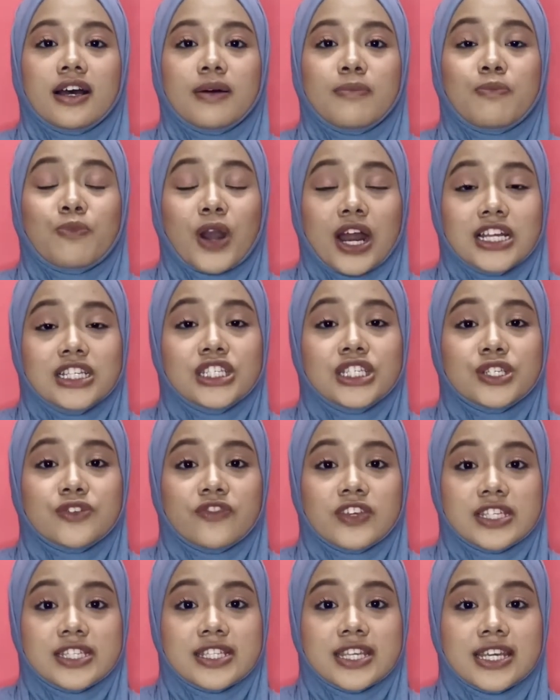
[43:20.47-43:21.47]
branch
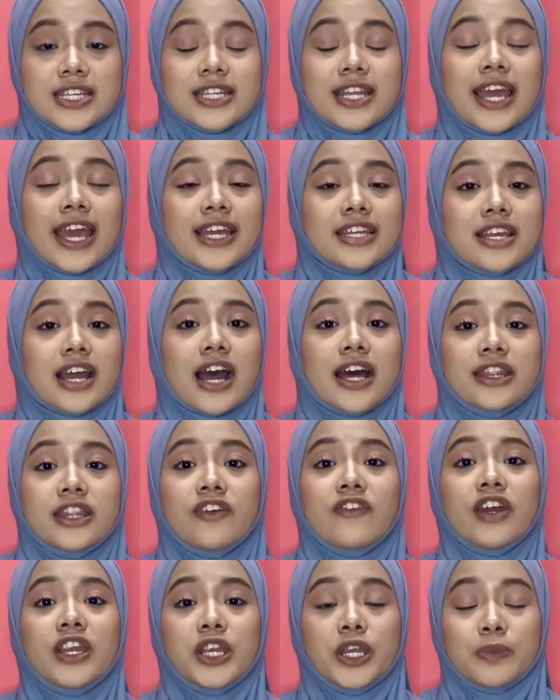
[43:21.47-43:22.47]
visit and other
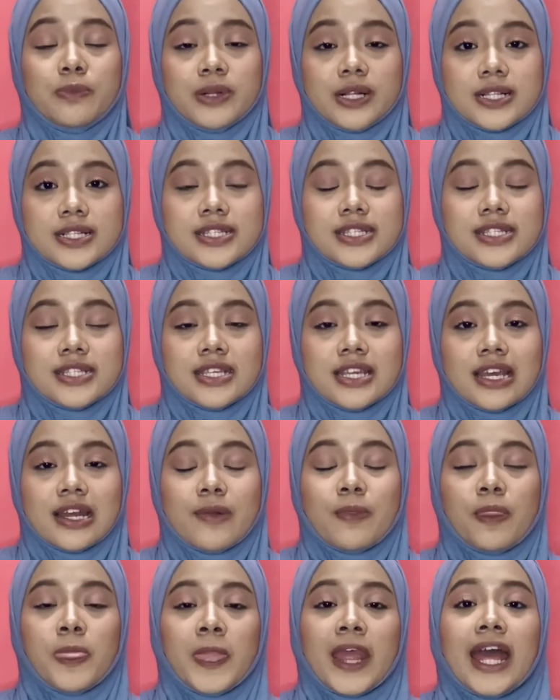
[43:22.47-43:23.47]
variables.
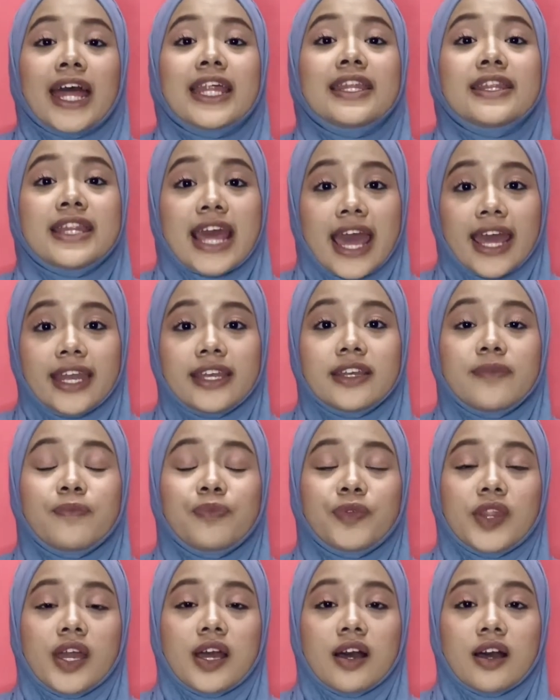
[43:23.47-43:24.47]
Then
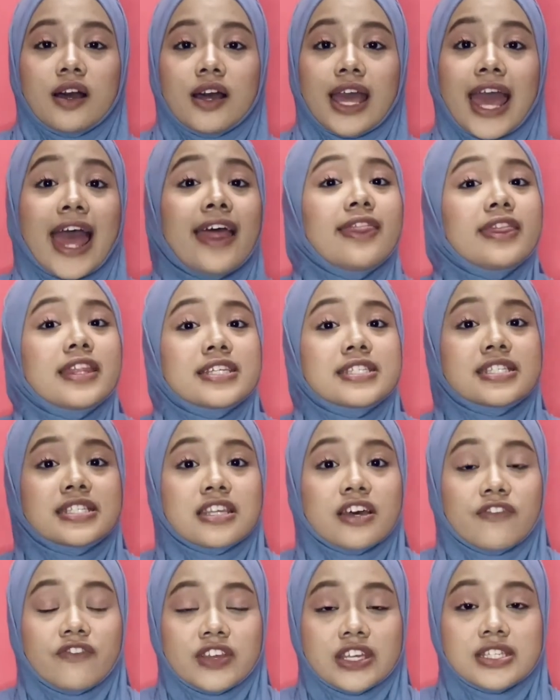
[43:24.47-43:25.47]
at the
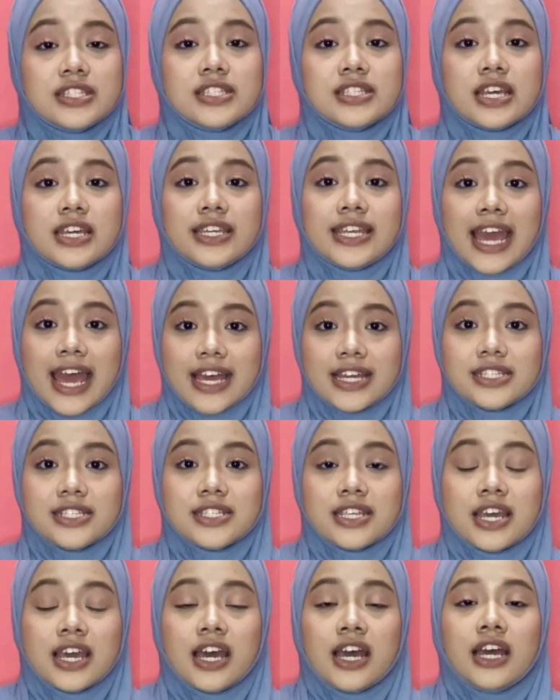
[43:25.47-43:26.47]
service desk,
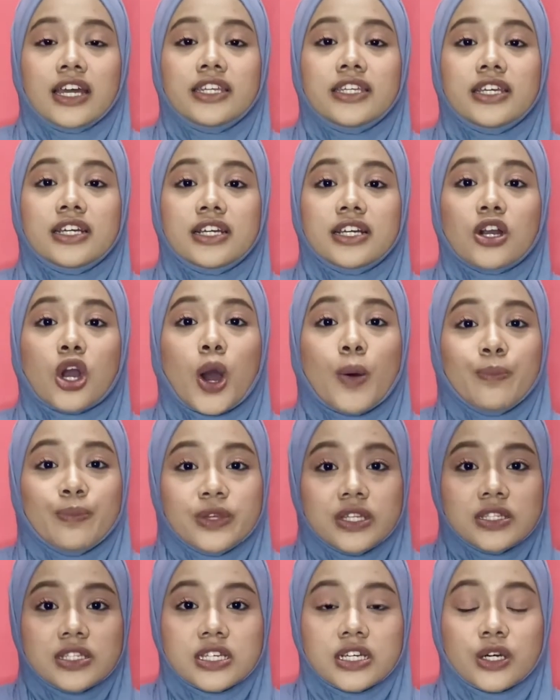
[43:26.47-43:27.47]
the
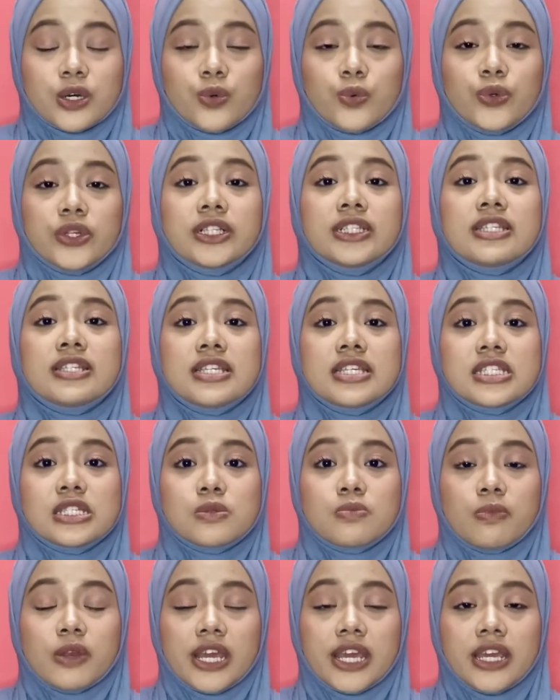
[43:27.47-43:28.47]
computer will
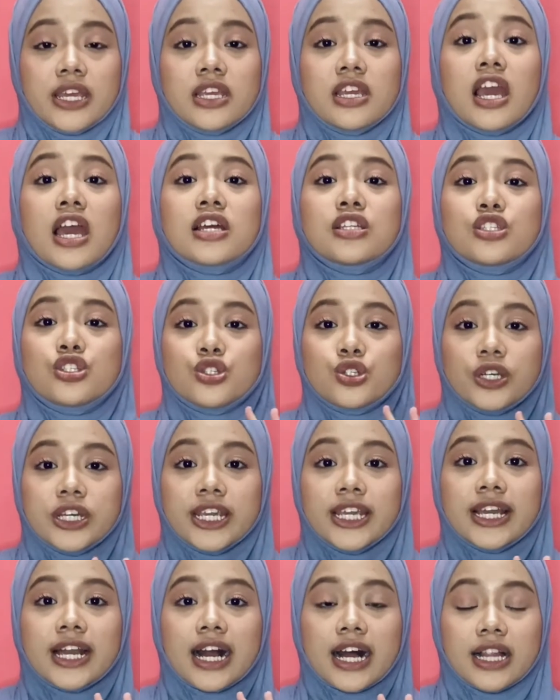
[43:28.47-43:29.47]
display
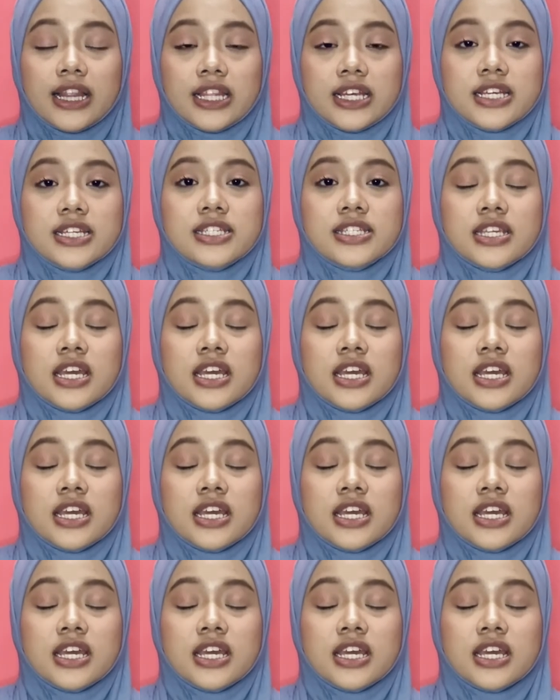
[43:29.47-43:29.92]
three colors